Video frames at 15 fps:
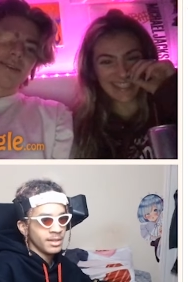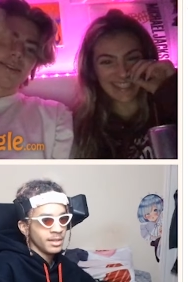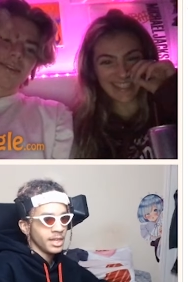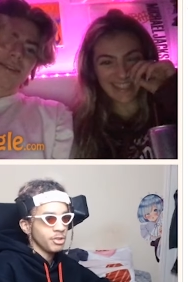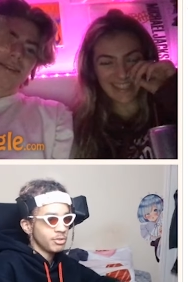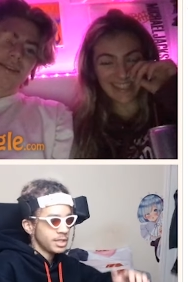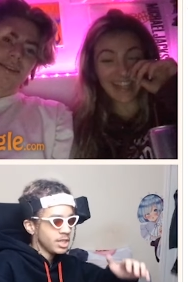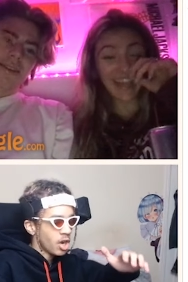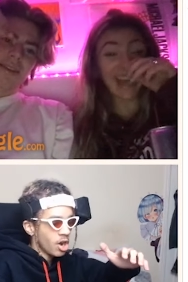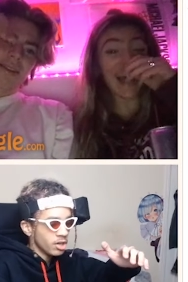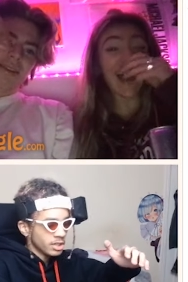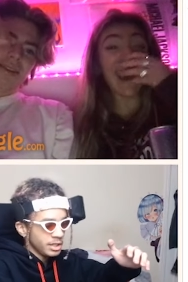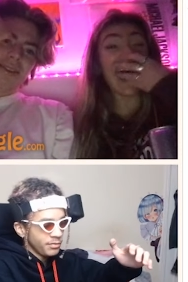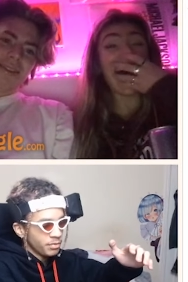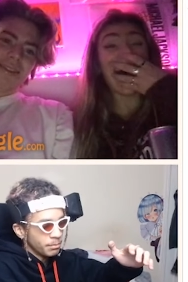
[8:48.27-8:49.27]
Speaker 1: Like you see
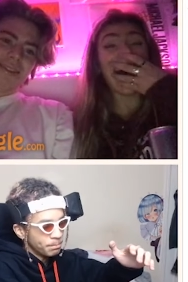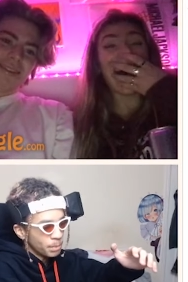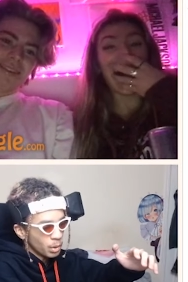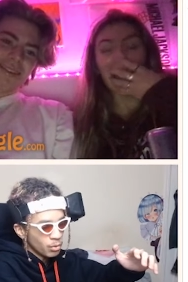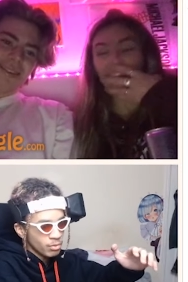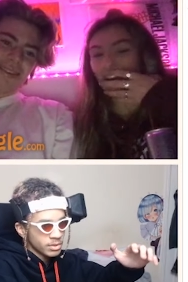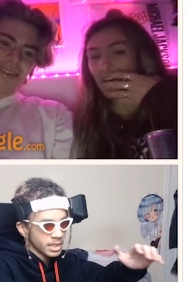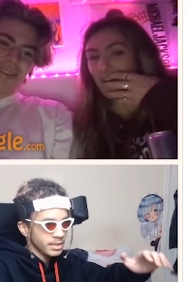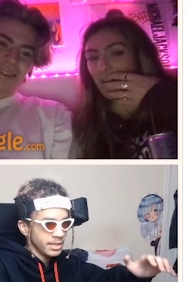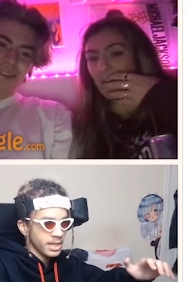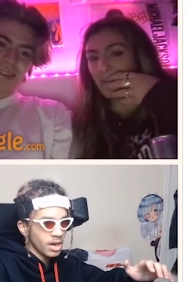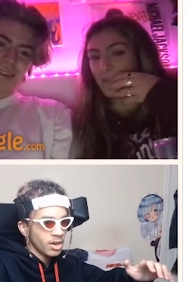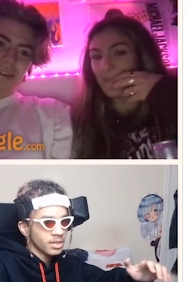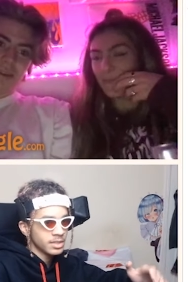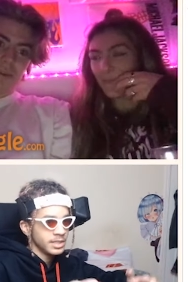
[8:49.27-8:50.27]
underneath the balls and the
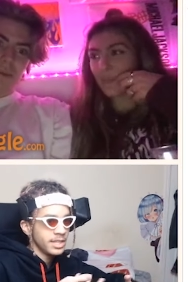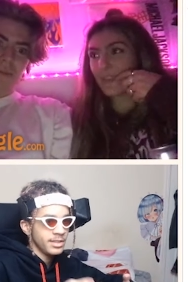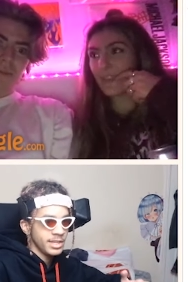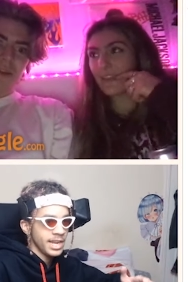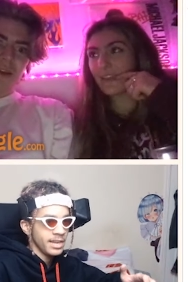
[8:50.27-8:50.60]
ass near the